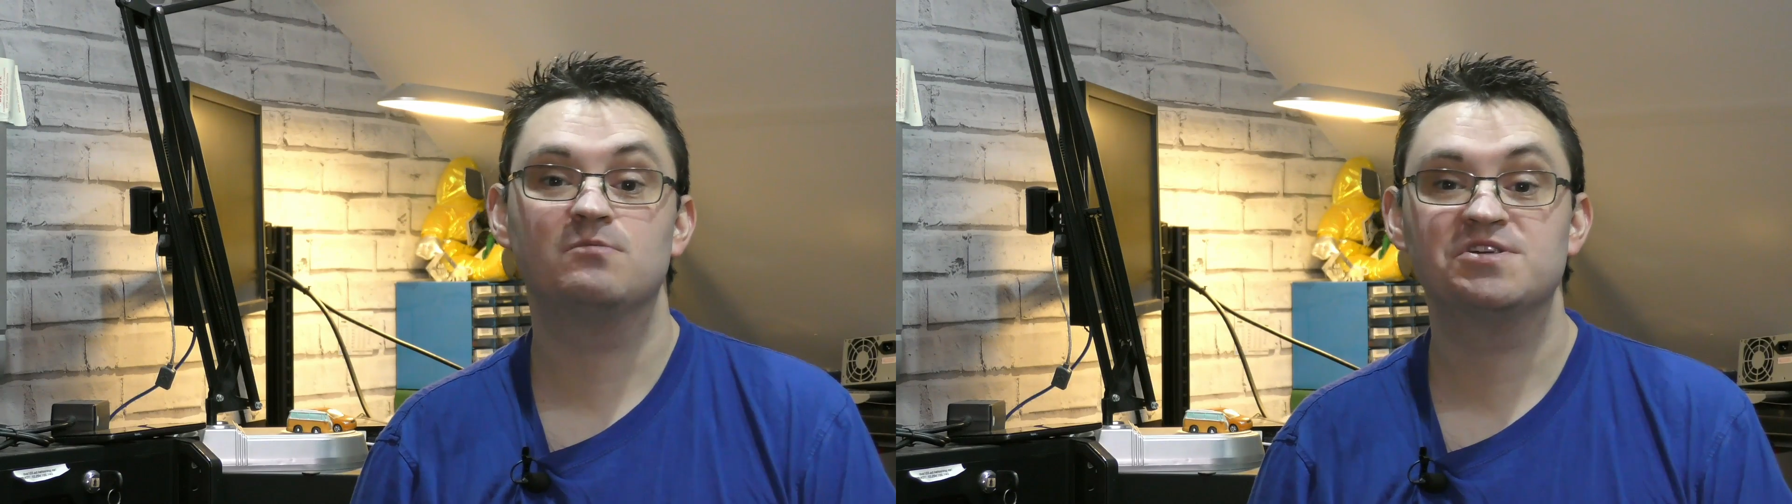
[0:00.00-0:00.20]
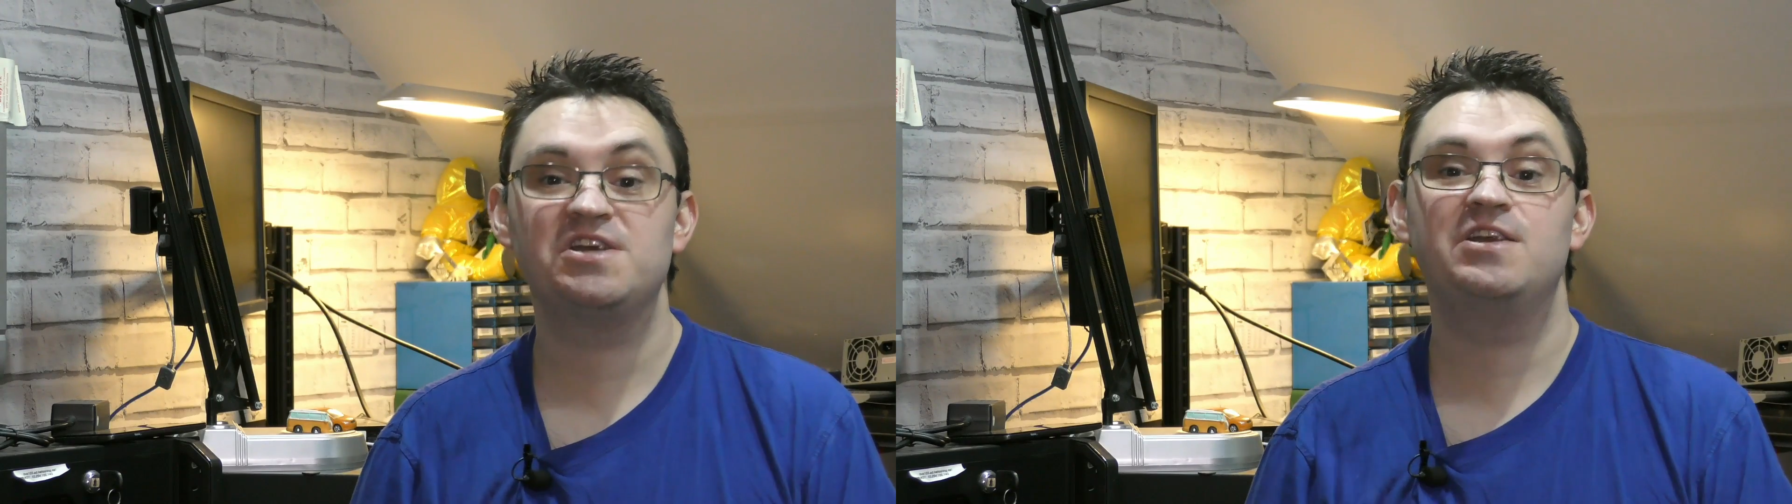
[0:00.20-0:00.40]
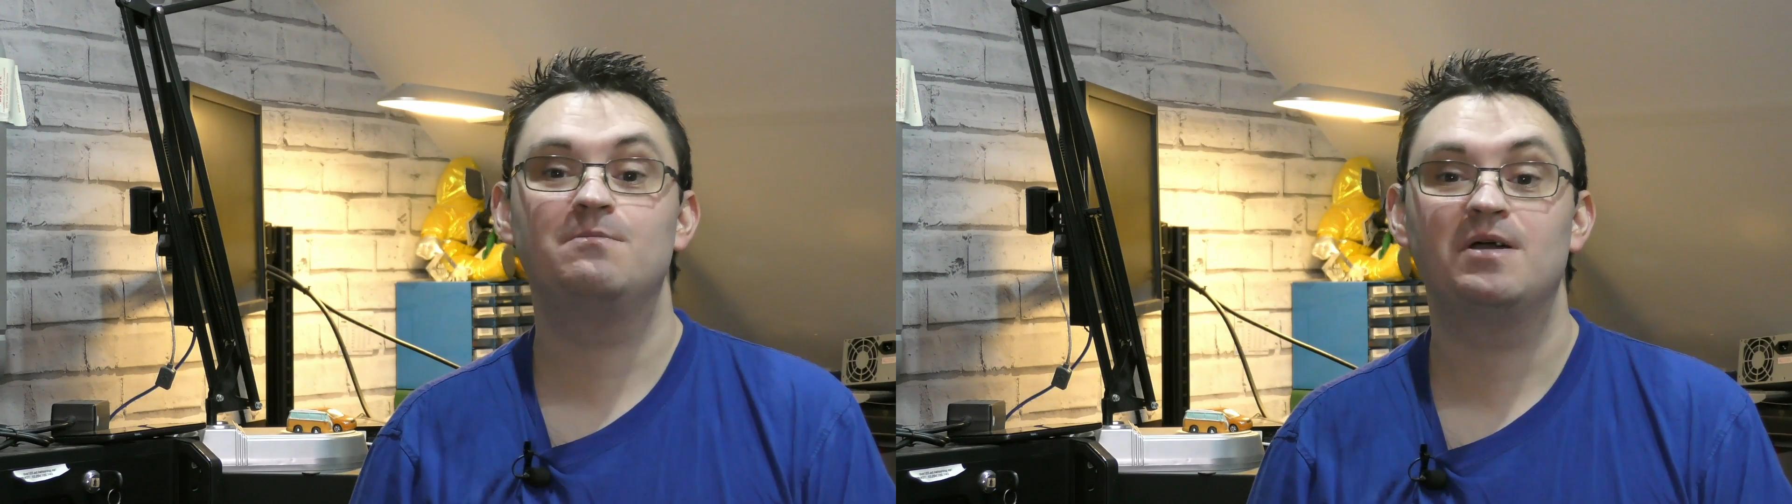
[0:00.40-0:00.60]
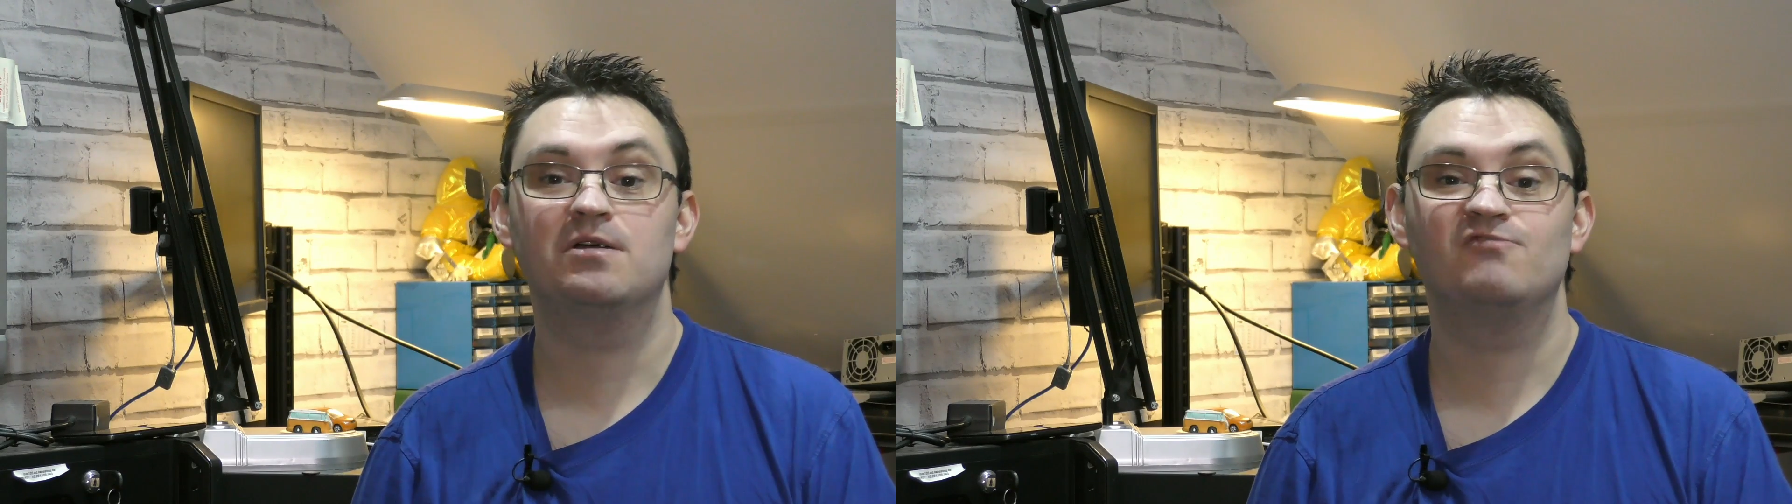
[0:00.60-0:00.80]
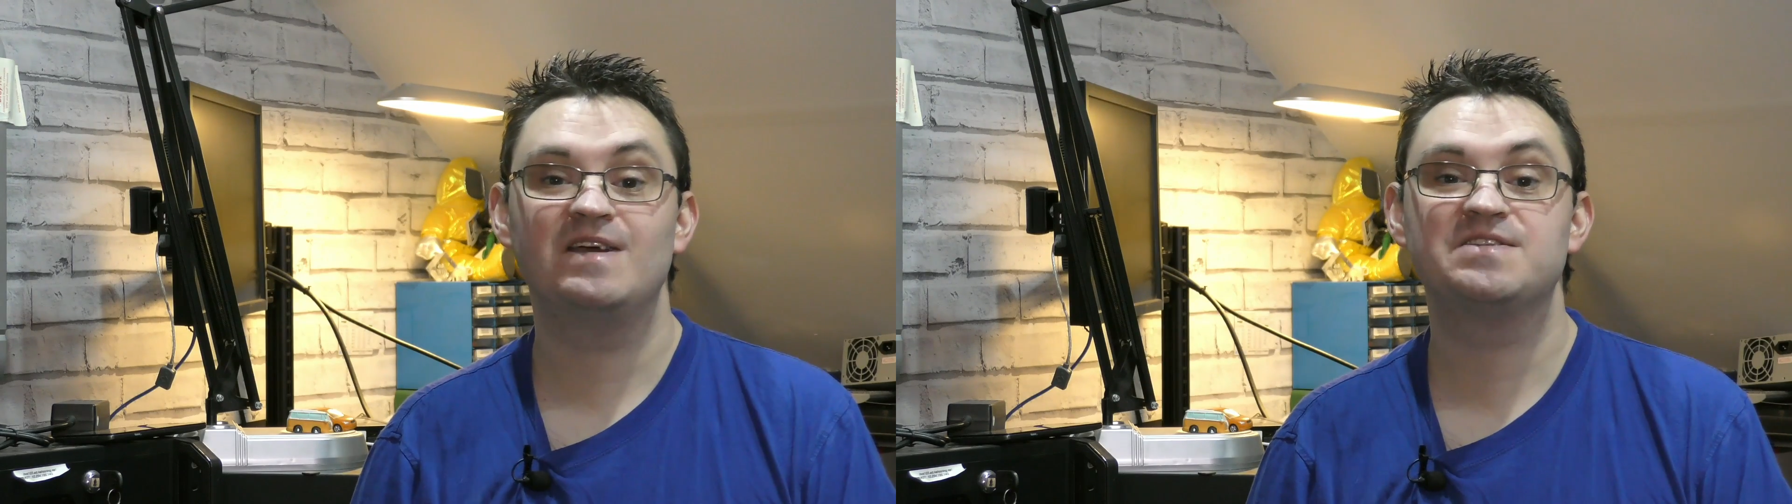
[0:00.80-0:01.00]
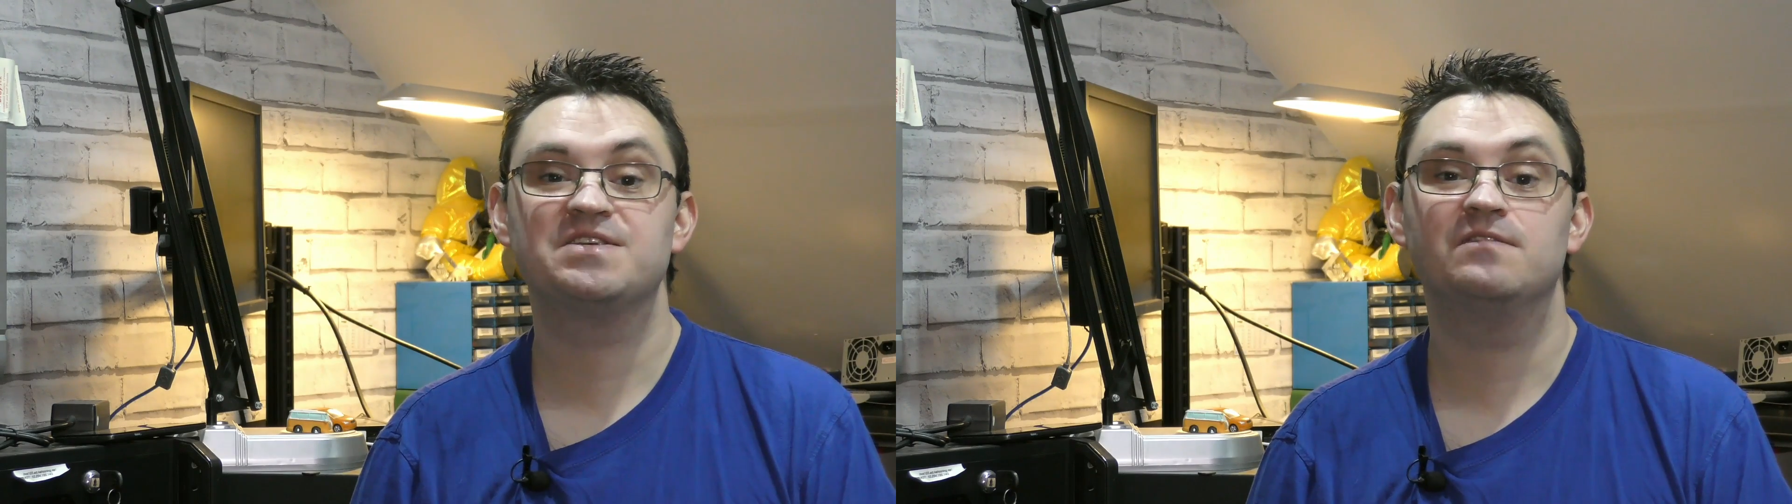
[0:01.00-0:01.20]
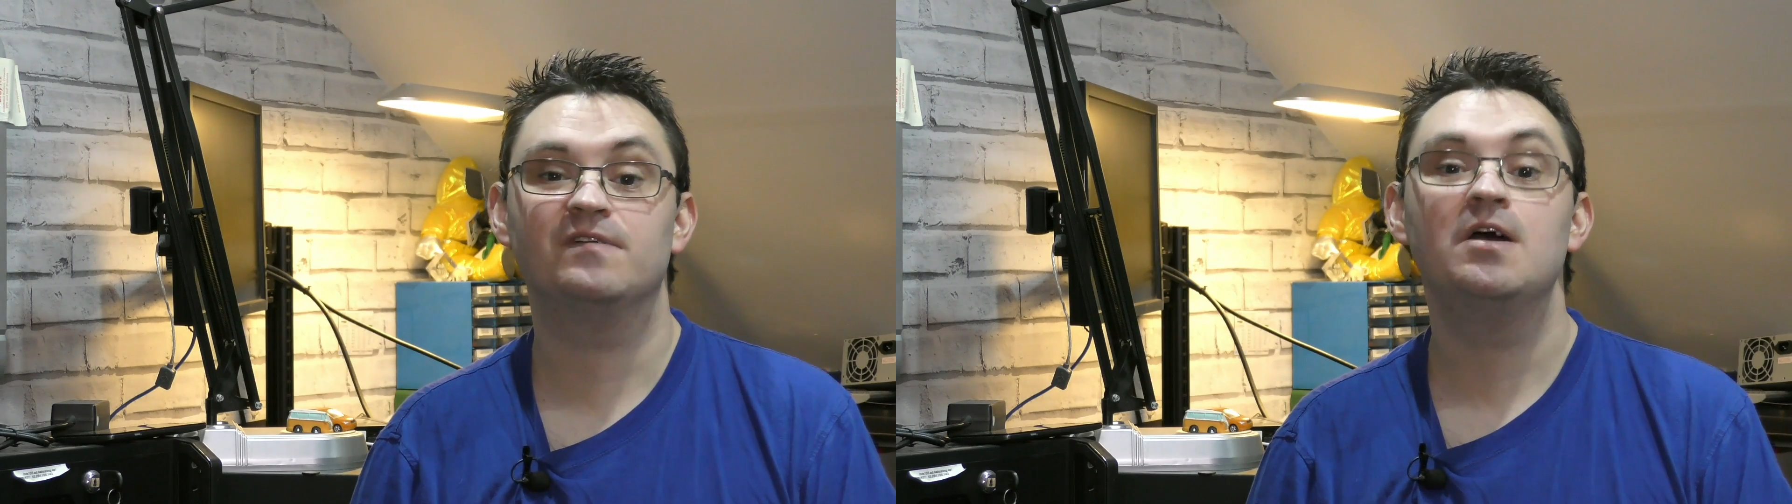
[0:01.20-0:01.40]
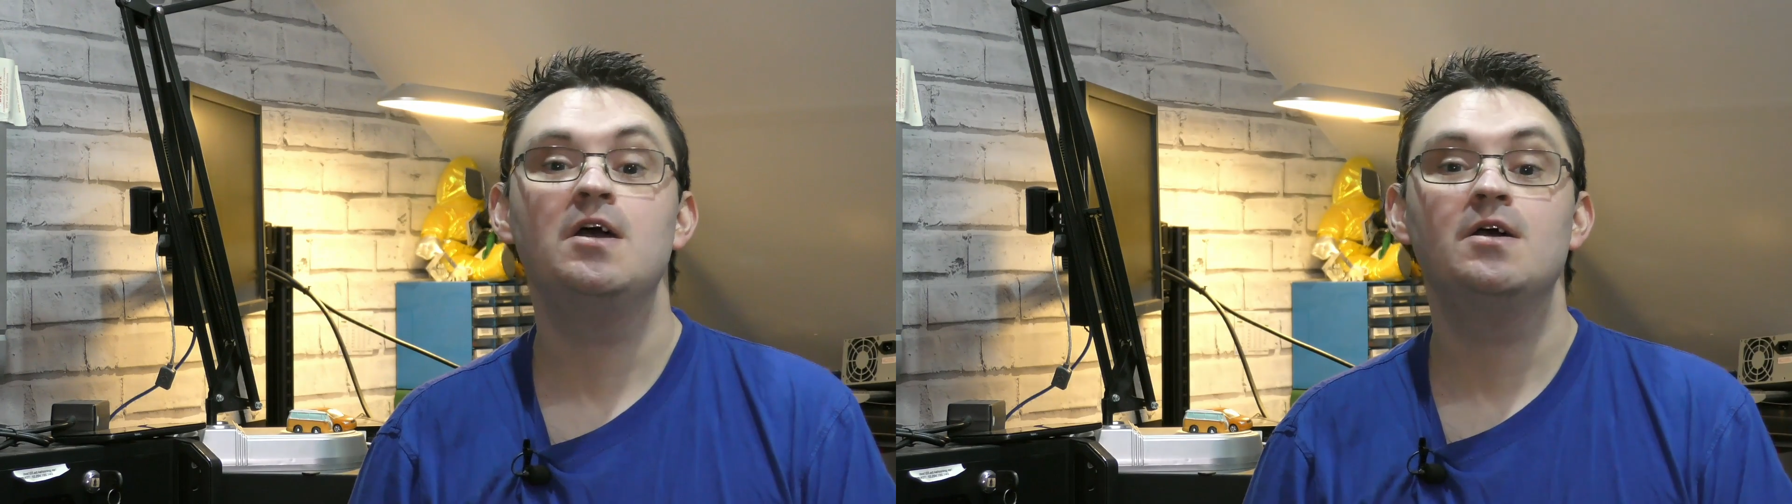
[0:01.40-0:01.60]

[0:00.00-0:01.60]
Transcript: machine on my Unraid server